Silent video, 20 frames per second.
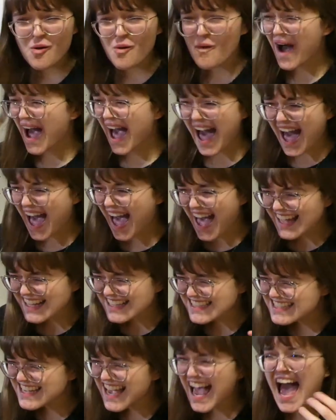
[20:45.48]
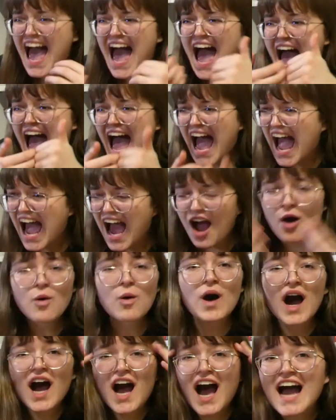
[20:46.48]
What? How?
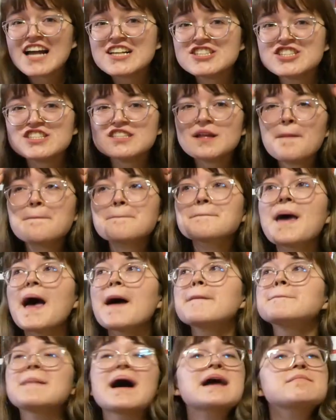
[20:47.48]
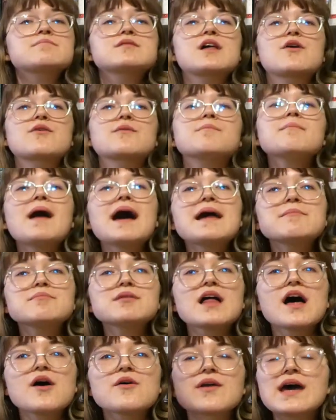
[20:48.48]
I just, mind blown. Mind
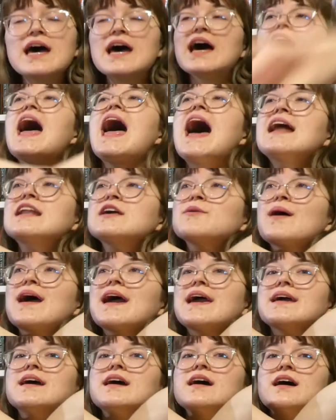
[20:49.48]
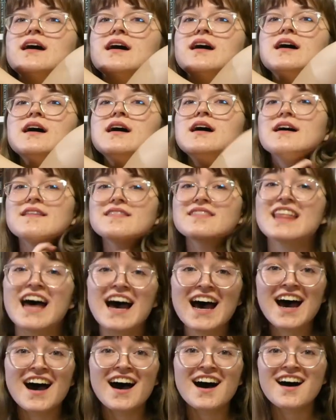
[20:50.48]
blown. Anyway,
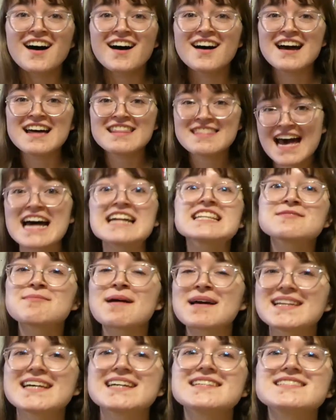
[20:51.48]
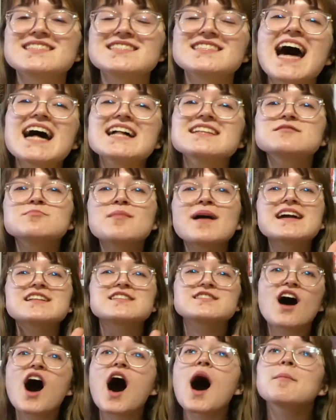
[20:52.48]
that's my list. That's my
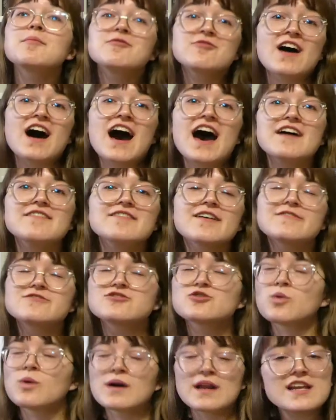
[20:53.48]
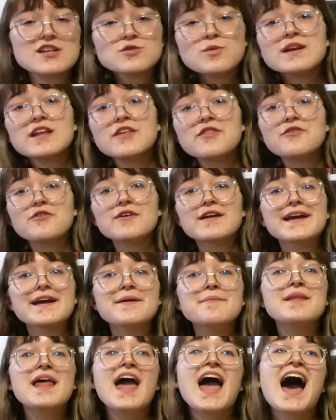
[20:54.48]
top five of 2023.
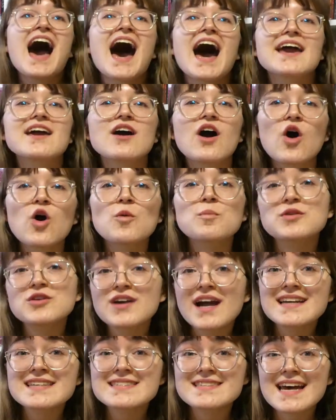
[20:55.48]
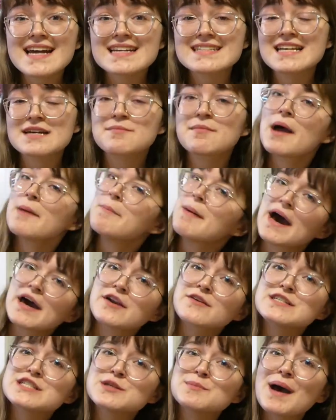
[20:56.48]
I hope you guys liked it. My
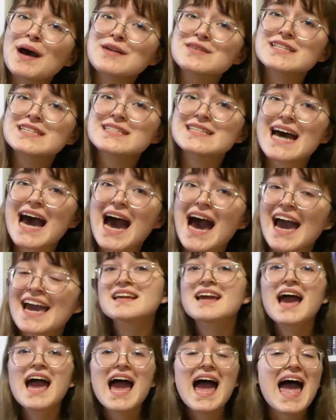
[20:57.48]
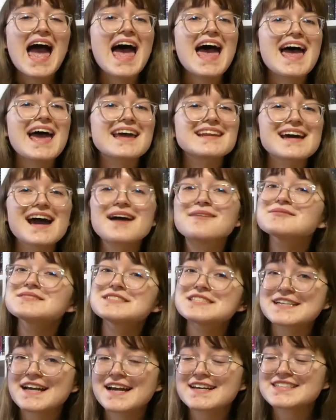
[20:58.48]
battery's about to die. And I will
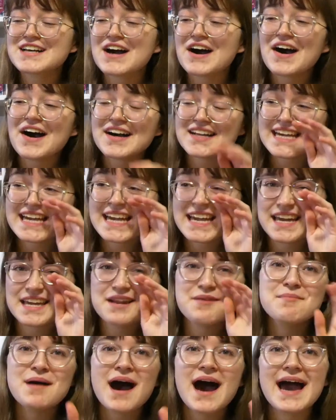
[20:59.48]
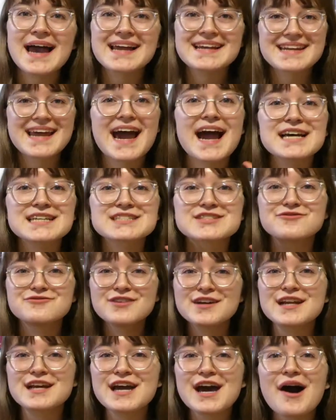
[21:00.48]
see you guys all in my next
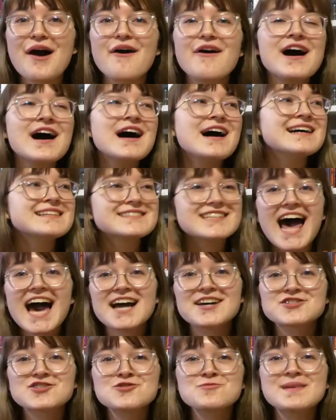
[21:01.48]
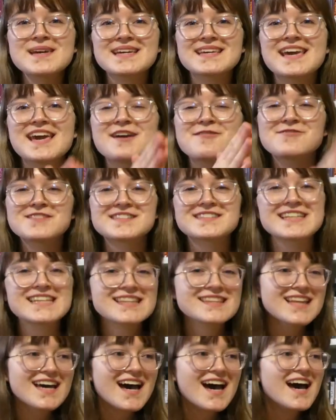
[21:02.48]
video. Taksumike,
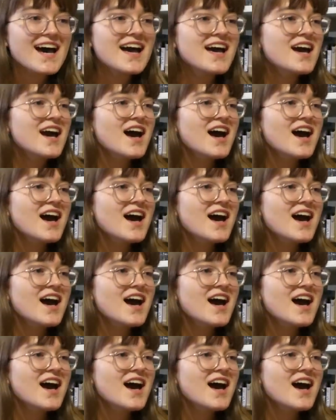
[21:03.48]
fatita,